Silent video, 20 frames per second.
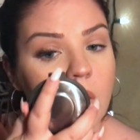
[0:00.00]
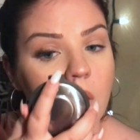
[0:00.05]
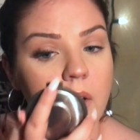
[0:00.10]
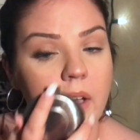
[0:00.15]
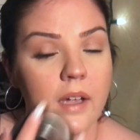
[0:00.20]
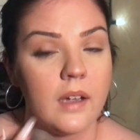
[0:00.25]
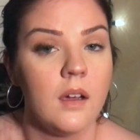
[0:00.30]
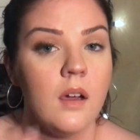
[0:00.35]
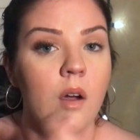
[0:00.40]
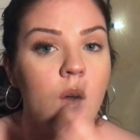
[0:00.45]

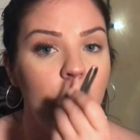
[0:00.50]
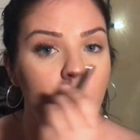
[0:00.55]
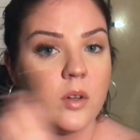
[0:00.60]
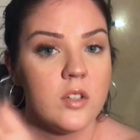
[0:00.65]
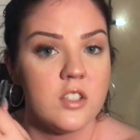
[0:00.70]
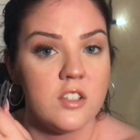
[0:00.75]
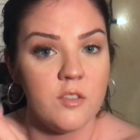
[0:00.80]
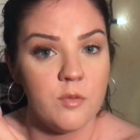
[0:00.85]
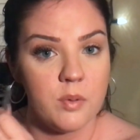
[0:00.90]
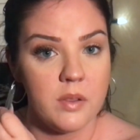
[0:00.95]
Okay,
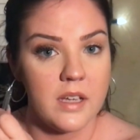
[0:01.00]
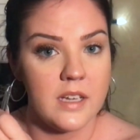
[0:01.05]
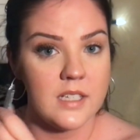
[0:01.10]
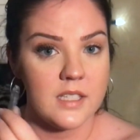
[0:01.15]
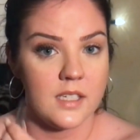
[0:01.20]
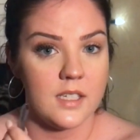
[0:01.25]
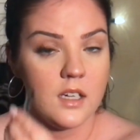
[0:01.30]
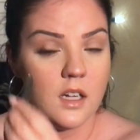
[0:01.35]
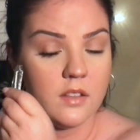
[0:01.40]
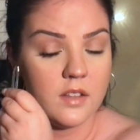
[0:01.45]
once you've
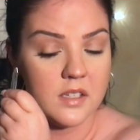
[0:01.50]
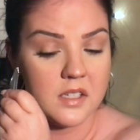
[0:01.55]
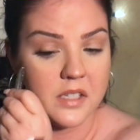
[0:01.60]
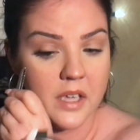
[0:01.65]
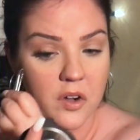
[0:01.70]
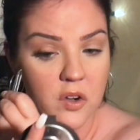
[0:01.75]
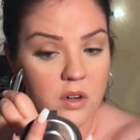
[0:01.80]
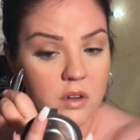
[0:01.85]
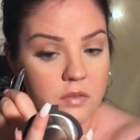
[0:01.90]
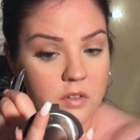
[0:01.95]
placed it on the
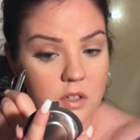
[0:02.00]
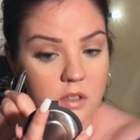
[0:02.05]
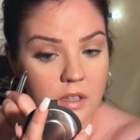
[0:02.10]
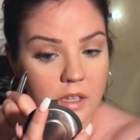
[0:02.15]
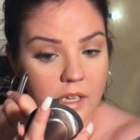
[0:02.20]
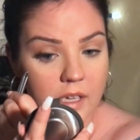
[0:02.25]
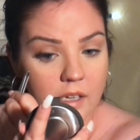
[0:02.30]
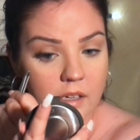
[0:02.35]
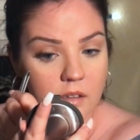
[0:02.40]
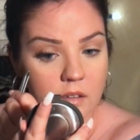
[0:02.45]
center of your
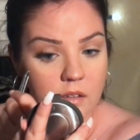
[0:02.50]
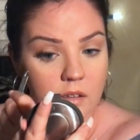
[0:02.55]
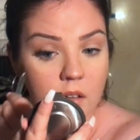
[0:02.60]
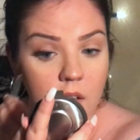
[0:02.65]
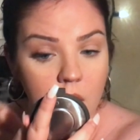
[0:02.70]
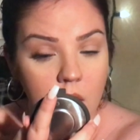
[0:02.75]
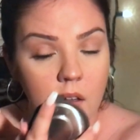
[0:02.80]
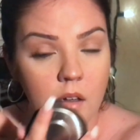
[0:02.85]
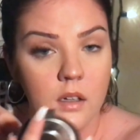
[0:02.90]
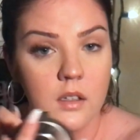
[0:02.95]
lid,
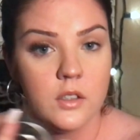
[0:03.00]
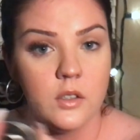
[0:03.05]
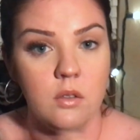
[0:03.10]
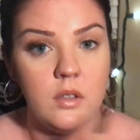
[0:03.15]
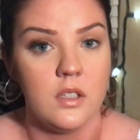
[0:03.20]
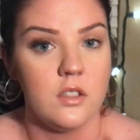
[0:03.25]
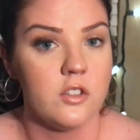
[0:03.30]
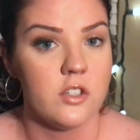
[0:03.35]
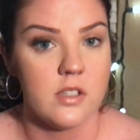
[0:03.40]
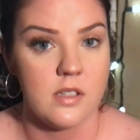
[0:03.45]
you
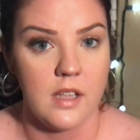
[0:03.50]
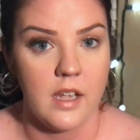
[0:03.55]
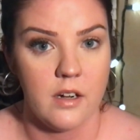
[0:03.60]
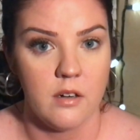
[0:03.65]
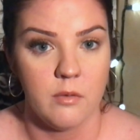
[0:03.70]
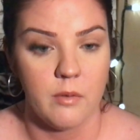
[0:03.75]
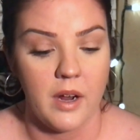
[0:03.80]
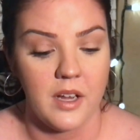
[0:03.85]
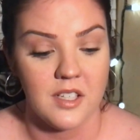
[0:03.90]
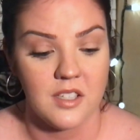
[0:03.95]
can just let
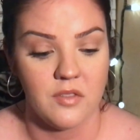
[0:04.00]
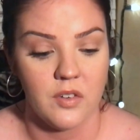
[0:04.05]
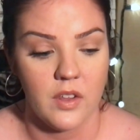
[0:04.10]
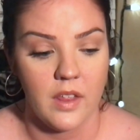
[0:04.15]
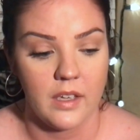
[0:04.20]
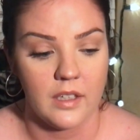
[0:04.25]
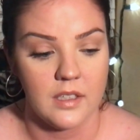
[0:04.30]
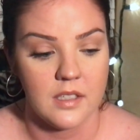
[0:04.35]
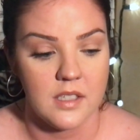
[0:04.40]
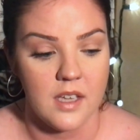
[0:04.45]
it rest for
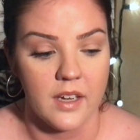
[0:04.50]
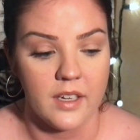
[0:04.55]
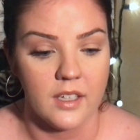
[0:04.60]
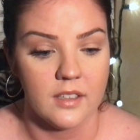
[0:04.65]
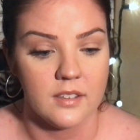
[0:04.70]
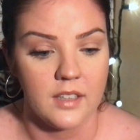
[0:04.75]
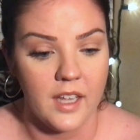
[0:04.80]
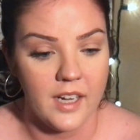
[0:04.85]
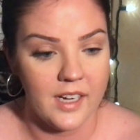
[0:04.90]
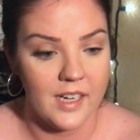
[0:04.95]
like a
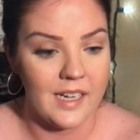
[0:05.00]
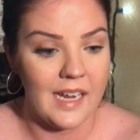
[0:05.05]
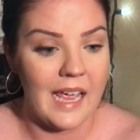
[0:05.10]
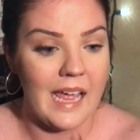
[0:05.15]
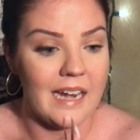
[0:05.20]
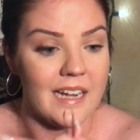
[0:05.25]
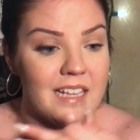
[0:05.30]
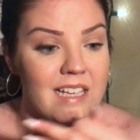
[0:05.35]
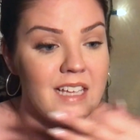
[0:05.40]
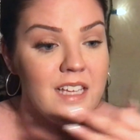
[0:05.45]
second. Let it
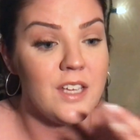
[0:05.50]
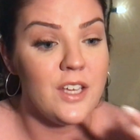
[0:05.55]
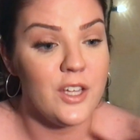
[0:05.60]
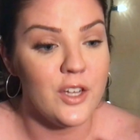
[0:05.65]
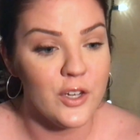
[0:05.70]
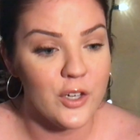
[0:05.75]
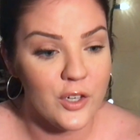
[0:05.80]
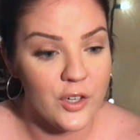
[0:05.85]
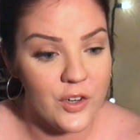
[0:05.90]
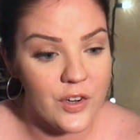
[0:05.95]

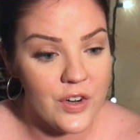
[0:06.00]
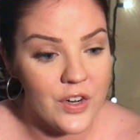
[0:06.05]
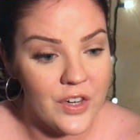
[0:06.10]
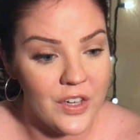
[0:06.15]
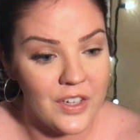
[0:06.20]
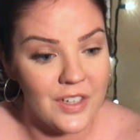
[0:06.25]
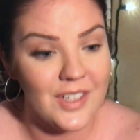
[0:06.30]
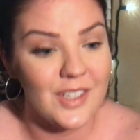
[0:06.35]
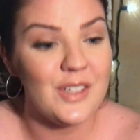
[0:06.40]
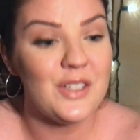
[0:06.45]
adhere
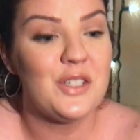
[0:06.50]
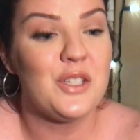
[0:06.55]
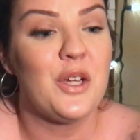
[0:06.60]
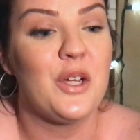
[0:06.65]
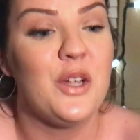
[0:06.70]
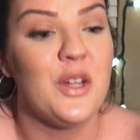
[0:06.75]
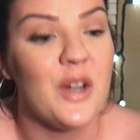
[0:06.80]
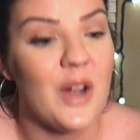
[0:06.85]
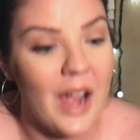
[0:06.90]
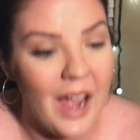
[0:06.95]

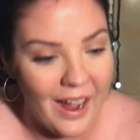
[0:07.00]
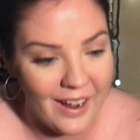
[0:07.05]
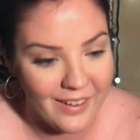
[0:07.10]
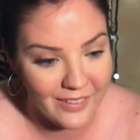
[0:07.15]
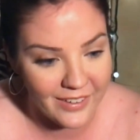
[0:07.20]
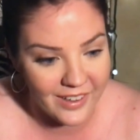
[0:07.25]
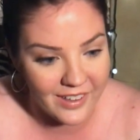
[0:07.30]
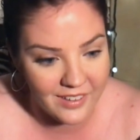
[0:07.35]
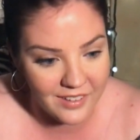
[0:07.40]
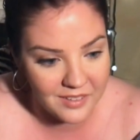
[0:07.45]
to your
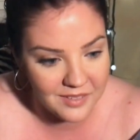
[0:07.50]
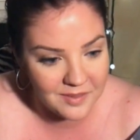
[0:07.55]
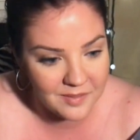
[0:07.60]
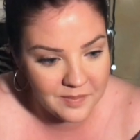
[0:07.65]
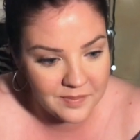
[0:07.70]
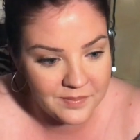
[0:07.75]
eyelid.